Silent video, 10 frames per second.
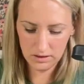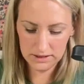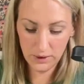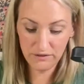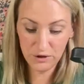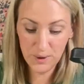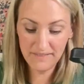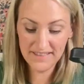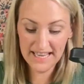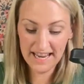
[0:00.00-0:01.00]
So if you
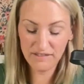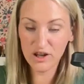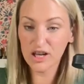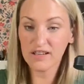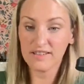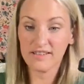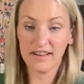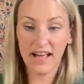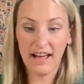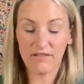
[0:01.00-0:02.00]
have never,
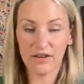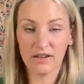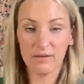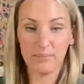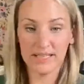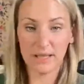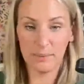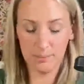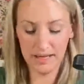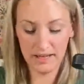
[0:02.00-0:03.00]
ever picked
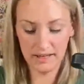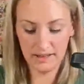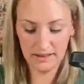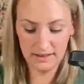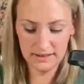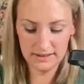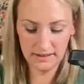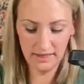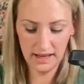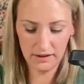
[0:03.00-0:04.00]
up a pen
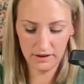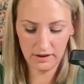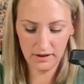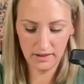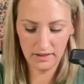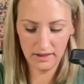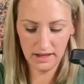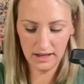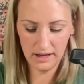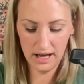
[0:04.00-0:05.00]
to letter,
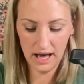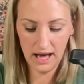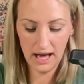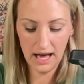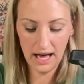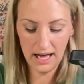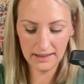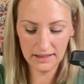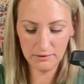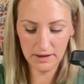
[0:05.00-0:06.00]
then I
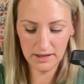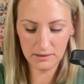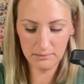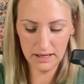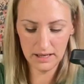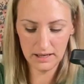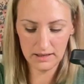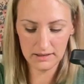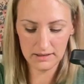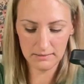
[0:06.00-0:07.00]
highly
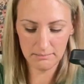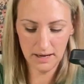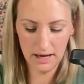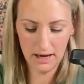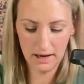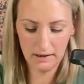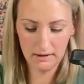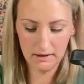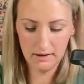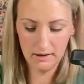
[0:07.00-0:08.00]
recommend my
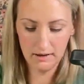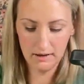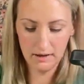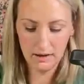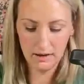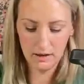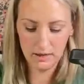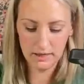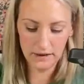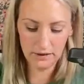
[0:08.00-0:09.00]

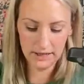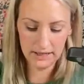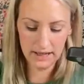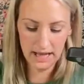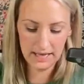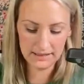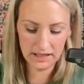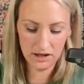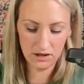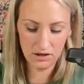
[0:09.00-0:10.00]
lettering class
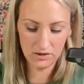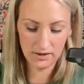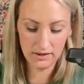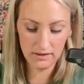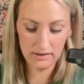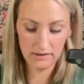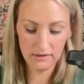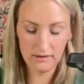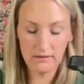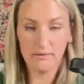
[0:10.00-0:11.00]
called
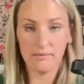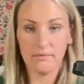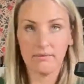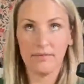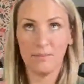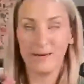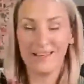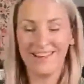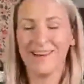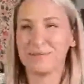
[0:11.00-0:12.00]

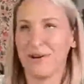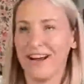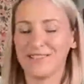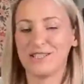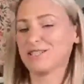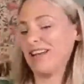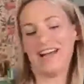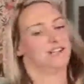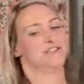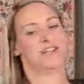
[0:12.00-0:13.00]
I
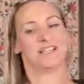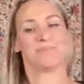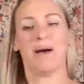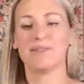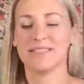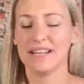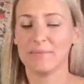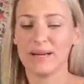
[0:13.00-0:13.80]
just posted it.